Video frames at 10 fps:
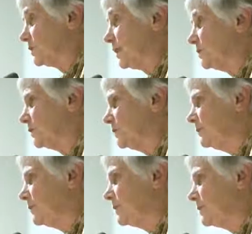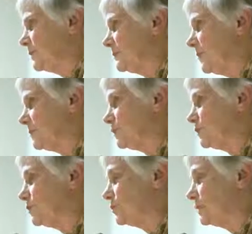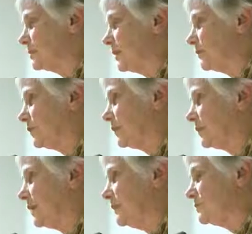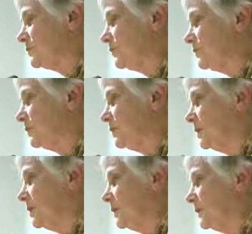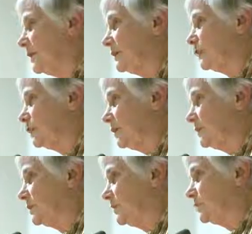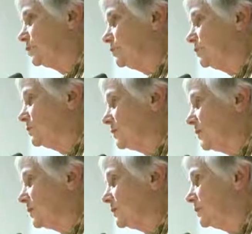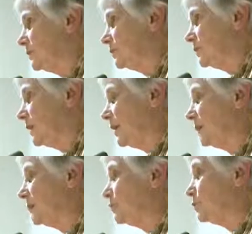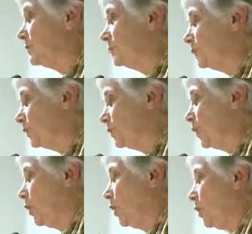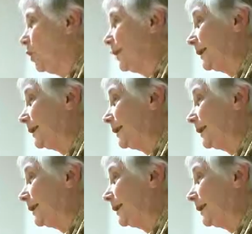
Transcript: a couple of communities in Massachusetts, and I forget the names of them, that have agreed to give student data and to be put on a